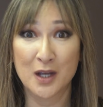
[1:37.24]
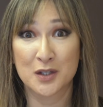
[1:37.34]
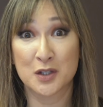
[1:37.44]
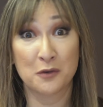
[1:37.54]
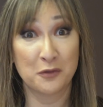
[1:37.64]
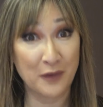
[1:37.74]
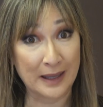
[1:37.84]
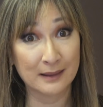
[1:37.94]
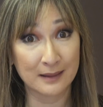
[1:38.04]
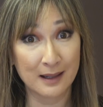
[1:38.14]
So
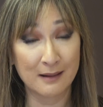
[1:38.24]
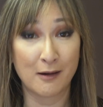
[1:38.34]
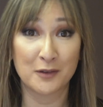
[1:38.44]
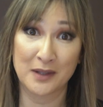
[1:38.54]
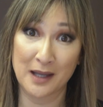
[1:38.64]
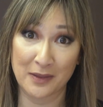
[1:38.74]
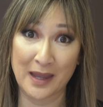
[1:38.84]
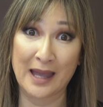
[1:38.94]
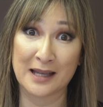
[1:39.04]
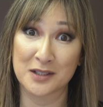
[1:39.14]
failure, on the other
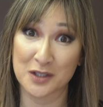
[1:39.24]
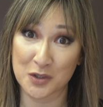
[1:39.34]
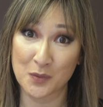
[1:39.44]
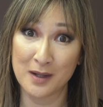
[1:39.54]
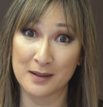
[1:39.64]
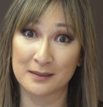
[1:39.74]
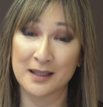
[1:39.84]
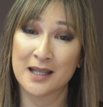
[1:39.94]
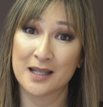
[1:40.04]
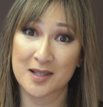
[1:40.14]
hand as
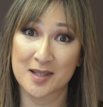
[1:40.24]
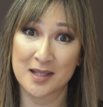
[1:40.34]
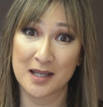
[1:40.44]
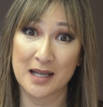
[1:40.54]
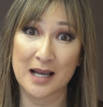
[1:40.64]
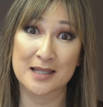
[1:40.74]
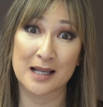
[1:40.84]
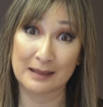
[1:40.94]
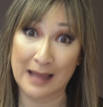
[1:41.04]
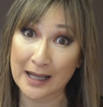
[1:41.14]
well, is seen as
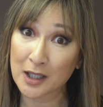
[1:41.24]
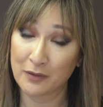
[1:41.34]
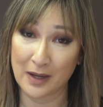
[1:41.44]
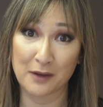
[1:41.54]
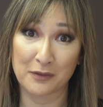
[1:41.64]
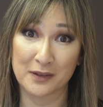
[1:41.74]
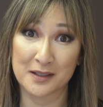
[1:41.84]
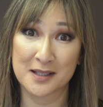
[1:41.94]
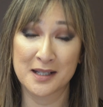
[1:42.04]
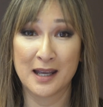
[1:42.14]
a lack of
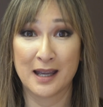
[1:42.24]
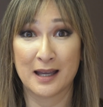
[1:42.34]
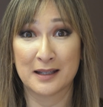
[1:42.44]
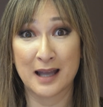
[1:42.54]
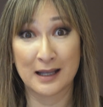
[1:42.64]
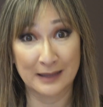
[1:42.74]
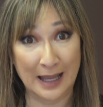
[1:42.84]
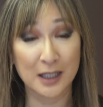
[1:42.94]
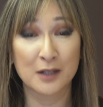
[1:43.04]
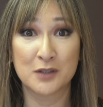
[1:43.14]
effort and a
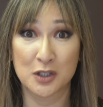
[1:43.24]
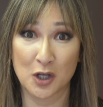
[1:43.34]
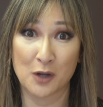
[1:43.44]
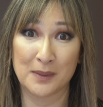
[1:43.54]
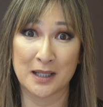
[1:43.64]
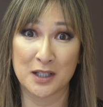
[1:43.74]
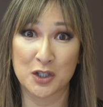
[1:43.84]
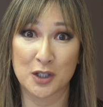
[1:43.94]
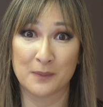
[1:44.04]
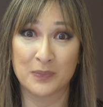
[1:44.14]
lack of
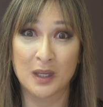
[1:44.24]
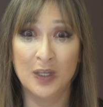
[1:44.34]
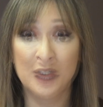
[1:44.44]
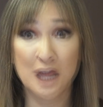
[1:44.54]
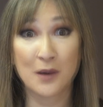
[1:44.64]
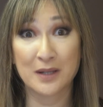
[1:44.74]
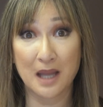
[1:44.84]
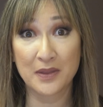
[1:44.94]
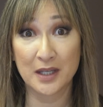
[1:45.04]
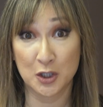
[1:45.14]
determination. Now,
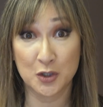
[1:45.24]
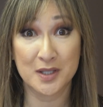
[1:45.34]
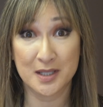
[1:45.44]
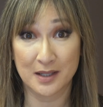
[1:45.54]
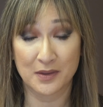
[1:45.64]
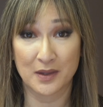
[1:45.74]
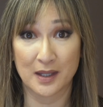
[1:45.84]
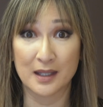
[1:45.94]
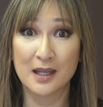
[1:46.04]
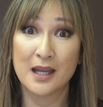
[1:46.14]
another interesting
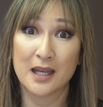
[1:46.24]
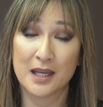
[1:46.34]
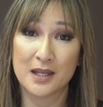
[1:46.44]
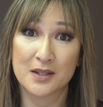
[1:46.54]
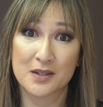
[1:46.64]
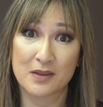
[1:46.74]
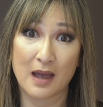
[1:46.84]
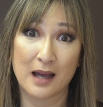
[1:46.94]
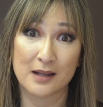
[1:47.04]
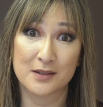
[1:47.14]
thing is
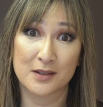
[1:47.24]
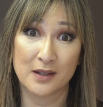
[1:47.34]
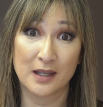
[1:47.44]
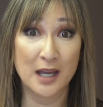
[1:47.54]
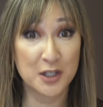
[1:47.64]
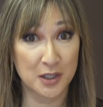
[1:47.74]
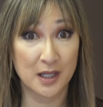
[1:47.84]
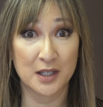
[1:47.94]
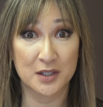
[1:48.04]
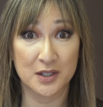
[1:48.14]
that the
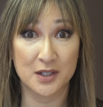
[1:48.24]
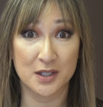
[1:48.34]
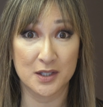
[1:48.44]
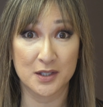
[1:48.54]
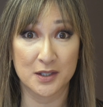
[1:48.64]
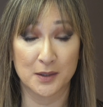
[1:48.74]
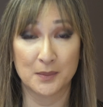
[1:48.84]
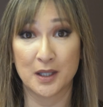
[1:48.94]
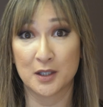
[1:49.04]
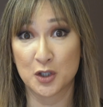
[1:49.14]
education
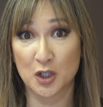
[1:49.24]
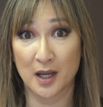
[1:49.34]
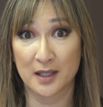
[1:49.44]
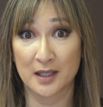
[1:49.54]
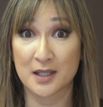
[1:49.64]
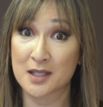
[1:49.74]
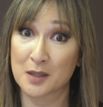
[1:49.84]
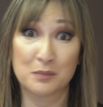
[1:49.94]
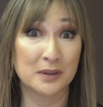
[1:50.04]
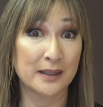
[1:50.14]
system in China is
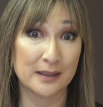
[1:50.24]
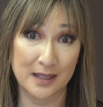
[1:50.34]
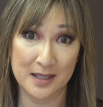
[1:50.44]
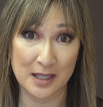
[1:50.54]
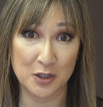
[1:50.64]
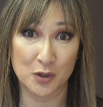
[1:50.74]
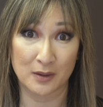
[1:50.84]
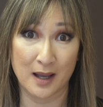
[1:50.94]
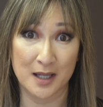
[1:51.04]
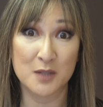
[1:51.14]
completely
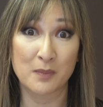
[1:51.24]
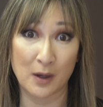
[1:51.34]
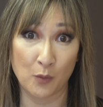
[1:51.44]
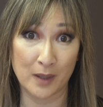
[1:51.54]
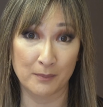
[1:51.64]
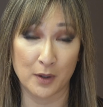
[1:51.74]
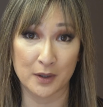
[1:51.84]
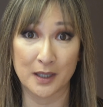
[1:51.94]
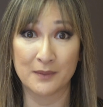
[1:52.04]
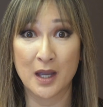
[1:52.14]
centralized by one
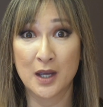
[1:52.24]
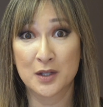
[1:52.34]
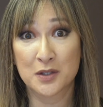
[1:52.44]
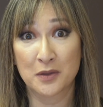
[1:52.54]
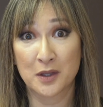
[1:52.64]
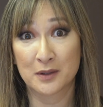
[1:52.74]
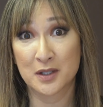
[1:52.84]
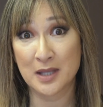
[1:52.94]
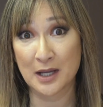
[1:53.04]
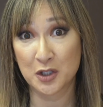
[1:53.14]
body. So there
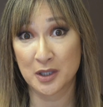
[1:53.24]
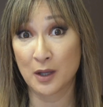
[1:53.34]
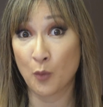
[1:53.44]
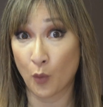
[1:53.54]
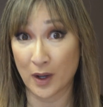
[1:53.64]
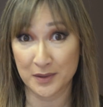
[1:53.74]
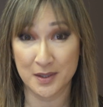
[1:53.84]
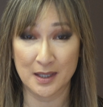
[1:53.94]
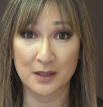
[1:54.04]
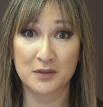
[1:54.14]
is actually one
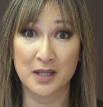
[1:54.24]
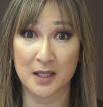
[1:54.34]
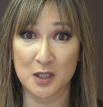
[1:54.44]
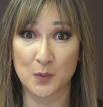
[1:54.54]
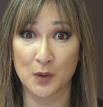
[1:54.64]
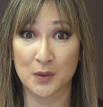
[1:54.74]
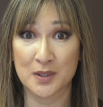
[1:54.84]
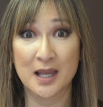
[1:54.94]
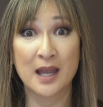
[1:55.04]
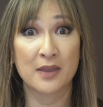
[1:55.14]
set of
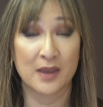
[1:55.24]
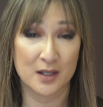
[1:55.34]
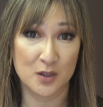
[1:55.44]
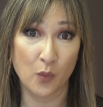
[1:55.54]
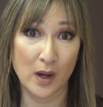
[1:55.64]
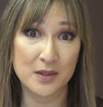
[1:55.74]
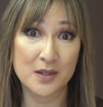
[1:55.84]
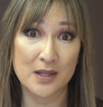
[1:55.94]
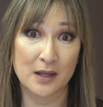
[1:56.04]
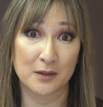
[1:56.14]
textbooks, there's one
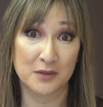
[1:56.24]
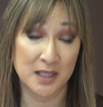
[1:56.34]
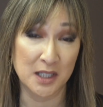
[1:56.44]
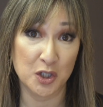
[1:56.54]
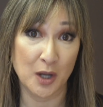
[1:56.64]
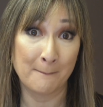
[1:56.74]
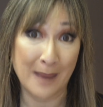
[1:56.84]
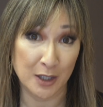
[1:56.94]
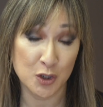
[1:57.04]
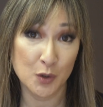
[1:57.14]
set of teacher
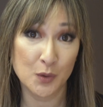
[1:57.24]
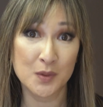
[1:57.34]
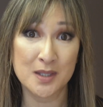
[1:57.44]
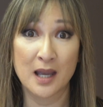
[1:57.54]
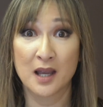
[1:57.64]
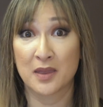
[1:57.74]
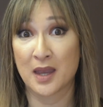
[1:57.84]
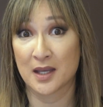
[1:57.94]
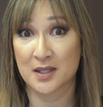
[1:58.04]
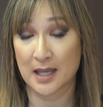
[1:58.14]
manuals,
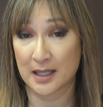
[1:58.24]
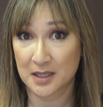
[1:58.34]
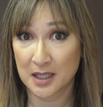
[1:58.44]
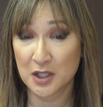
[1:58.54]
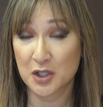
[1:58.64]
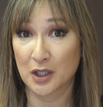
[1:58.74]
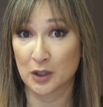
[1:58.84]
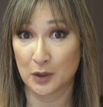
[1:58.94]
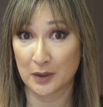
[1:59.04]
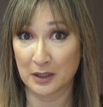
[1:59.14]
there's a teaching
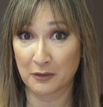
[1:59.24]
and learning